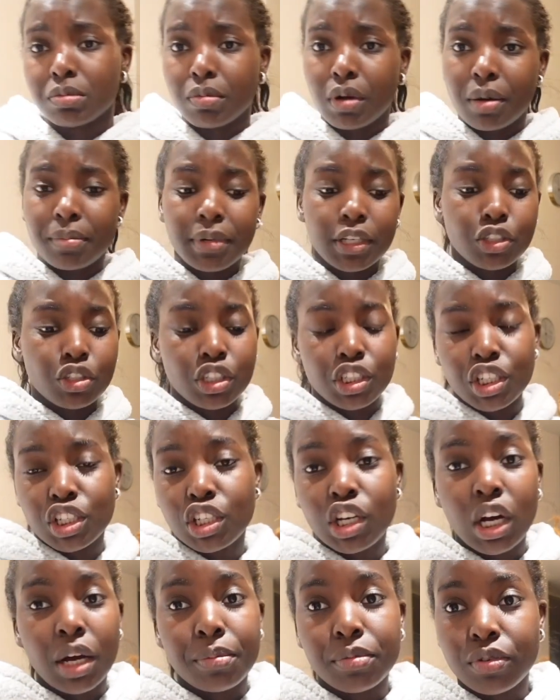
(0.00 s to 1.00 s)
My mom literally
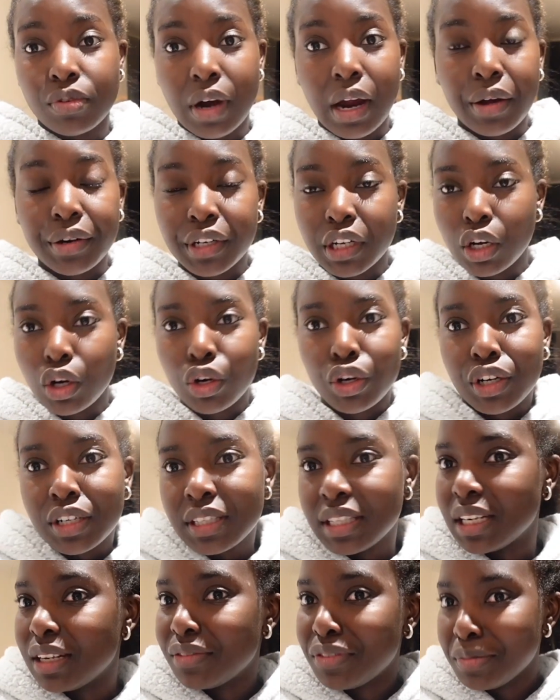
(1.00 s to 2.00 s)
just comes around and
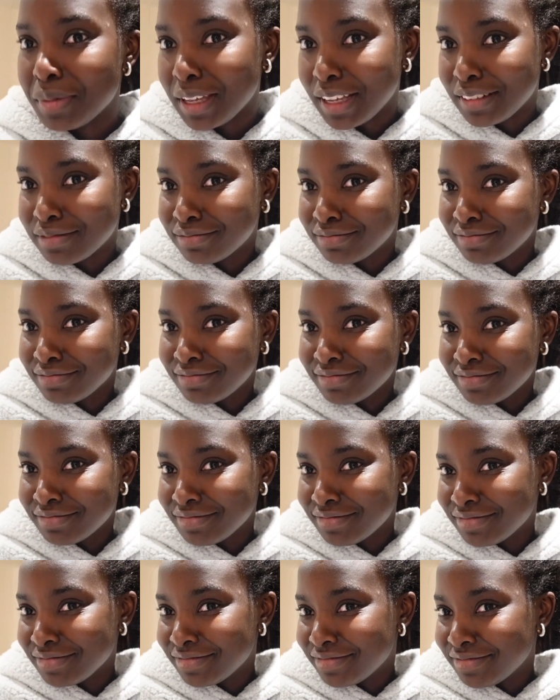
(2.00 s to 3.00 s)
cooks dinner for me.
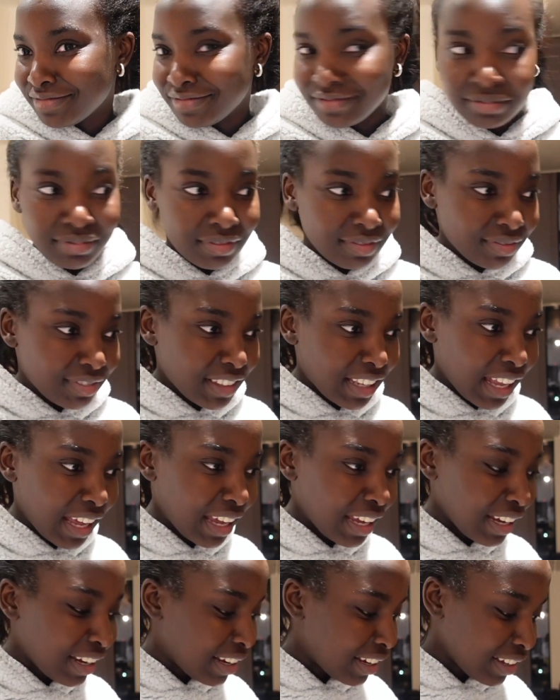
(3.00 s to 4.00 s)

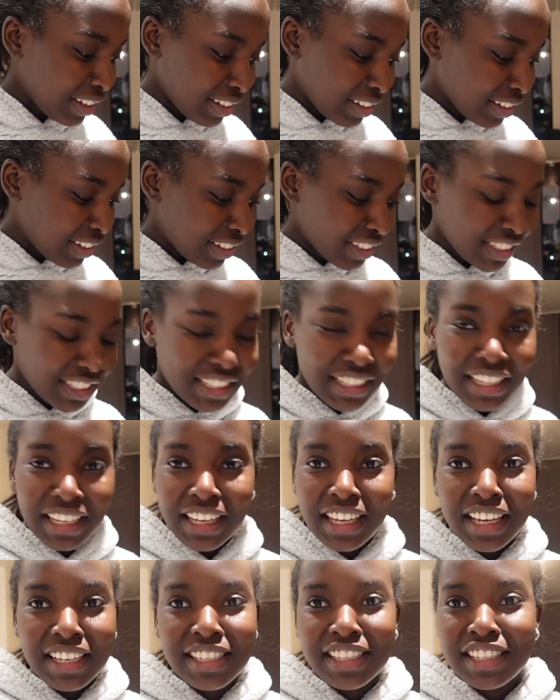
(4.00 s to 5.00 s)
Like,
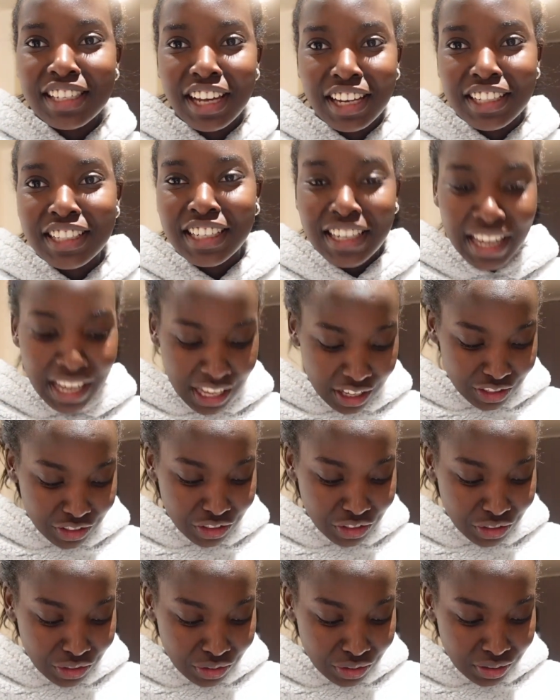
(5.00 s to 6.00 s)
she is such an
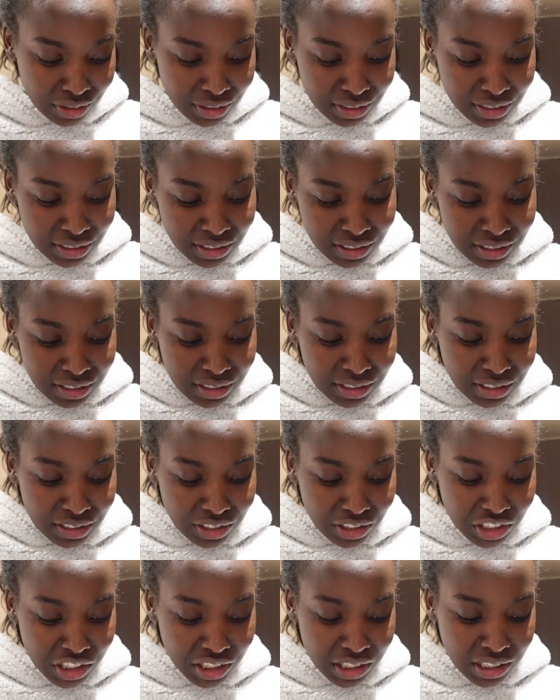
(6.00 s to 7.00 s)
angel.
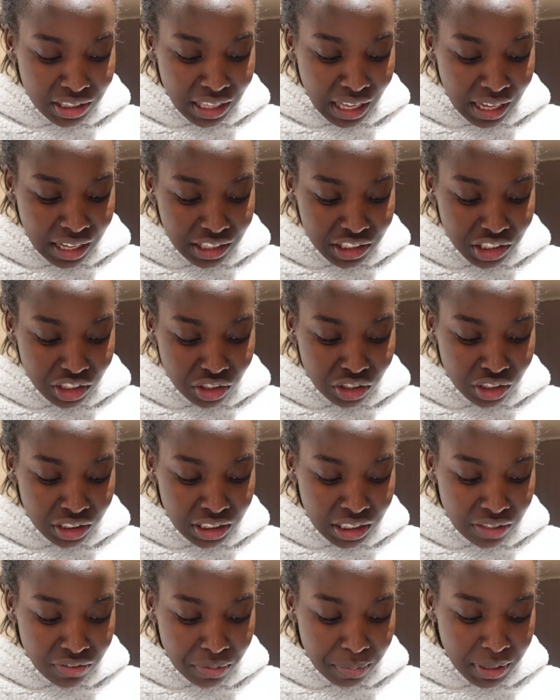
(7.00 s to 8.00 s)
So she did that, she cooked
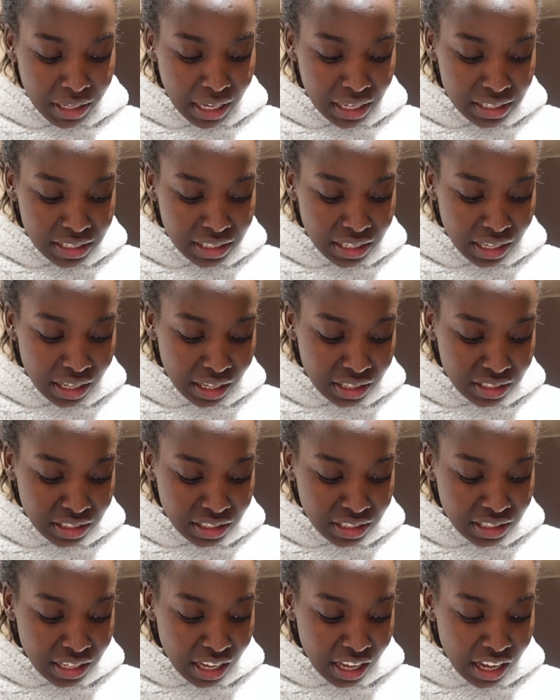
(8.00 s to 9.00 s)
dinner for me yesterday, so
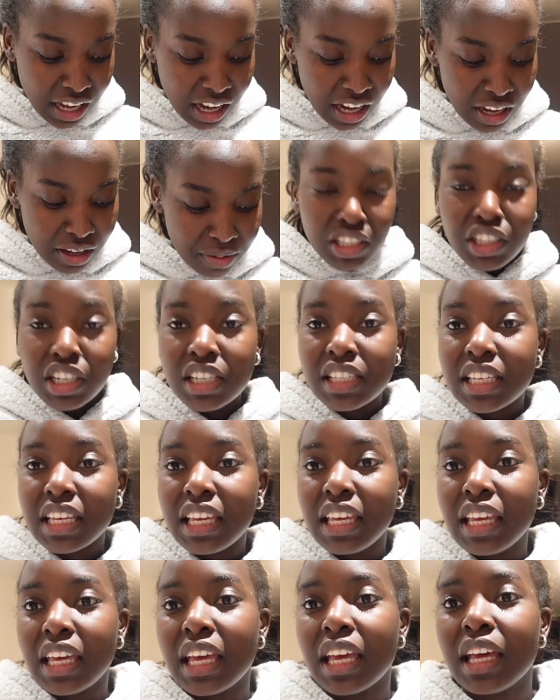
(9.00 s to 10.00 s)
today I'm just
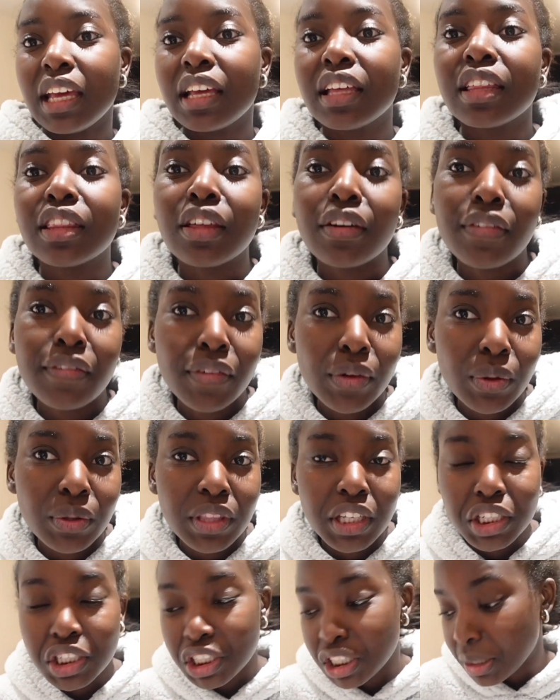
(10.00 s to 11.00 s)
eating the
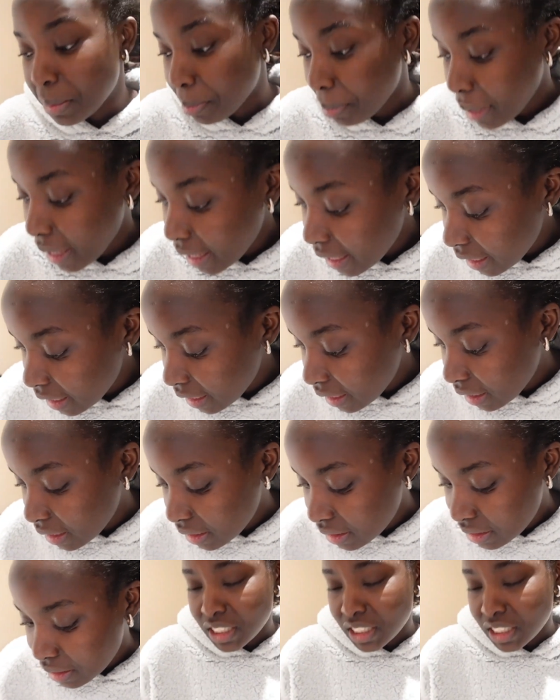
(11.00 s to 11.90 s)
food that she made.